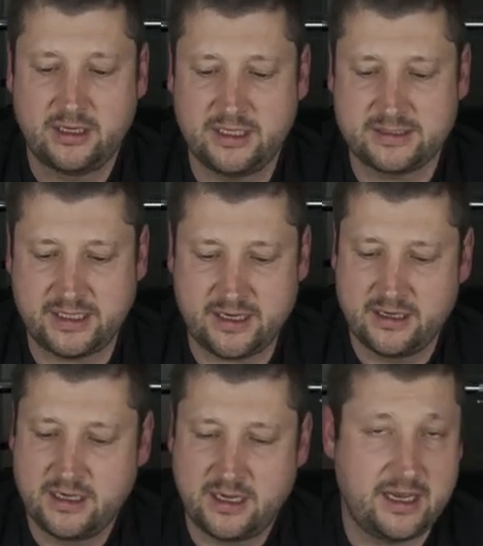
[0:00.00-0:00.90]
let's say,
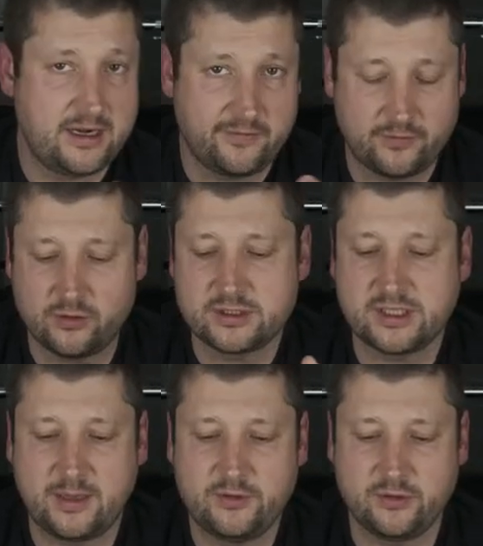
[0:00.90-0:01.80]
and of
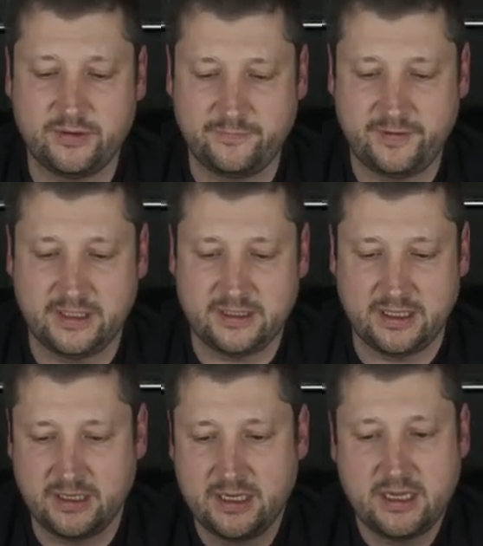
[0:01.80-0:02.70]
course up to
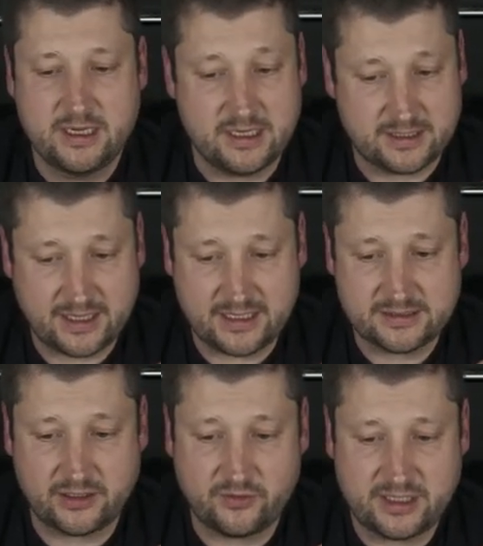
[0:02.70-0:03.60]
infinity. It has
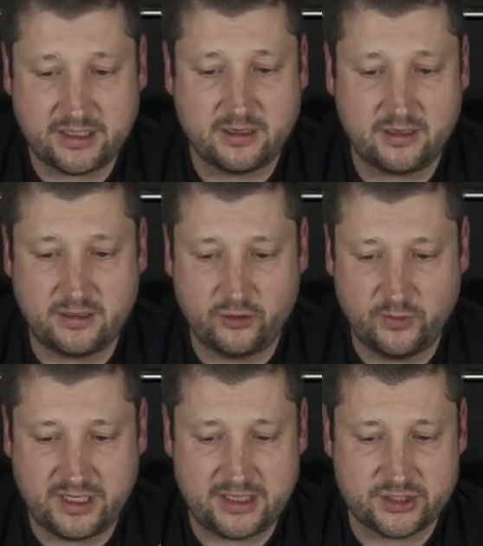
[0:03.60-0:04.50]
a reticle
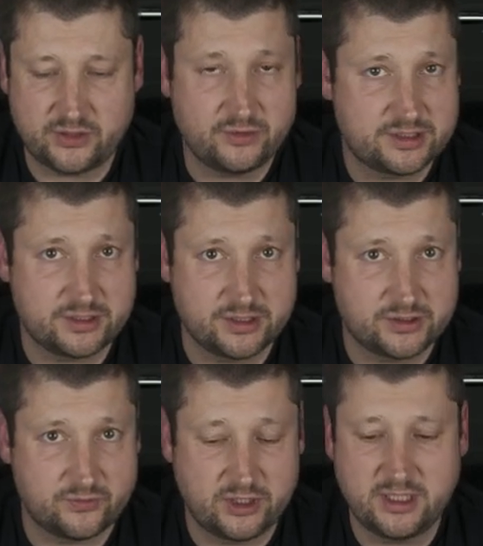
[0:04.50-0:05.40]
illumination, which
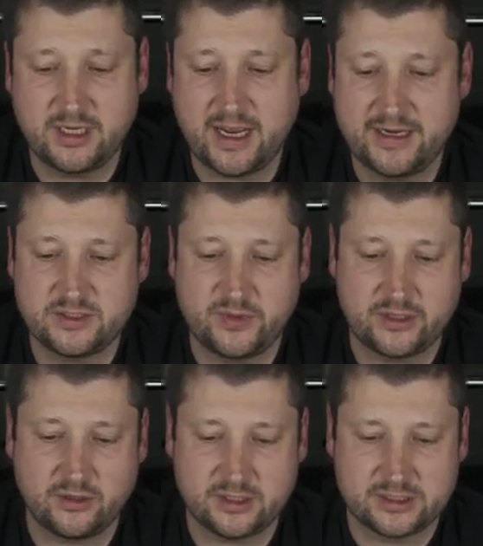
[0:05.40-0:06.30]
is really nice
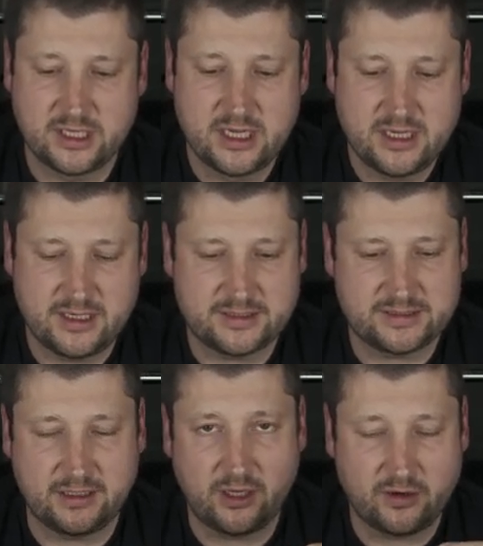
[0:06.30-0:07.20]
because it's
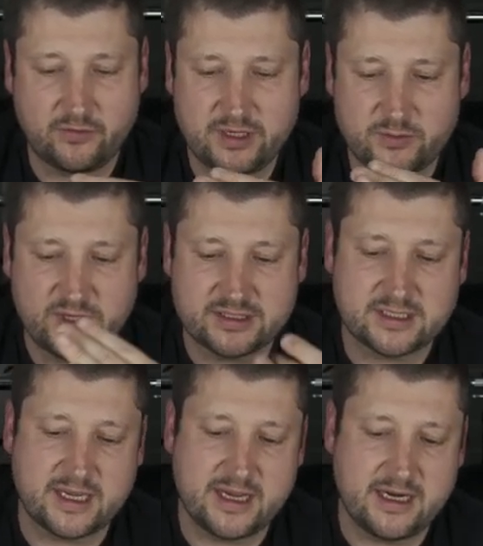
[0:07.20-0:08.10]
a logarithmic
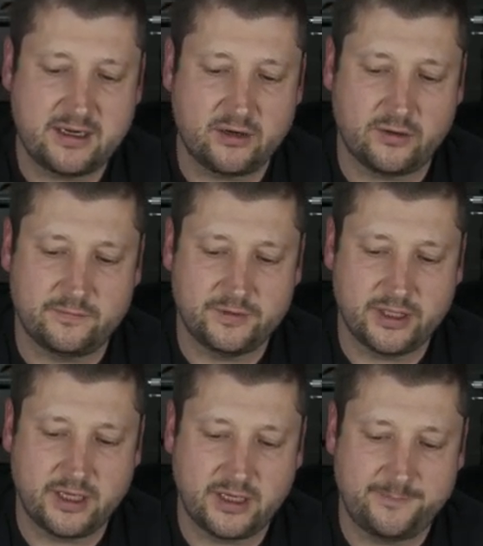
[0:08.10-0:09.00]
scale of
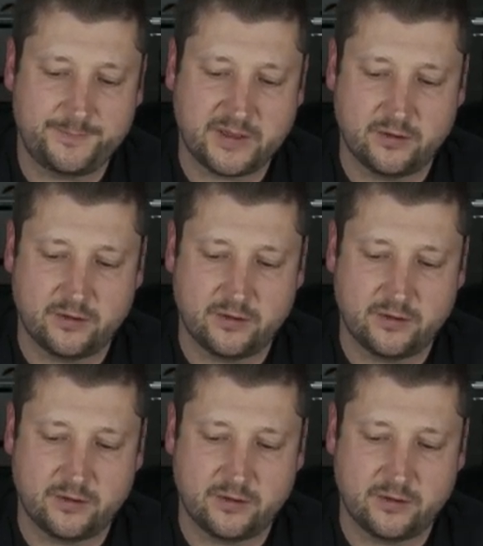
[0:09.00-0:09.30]
the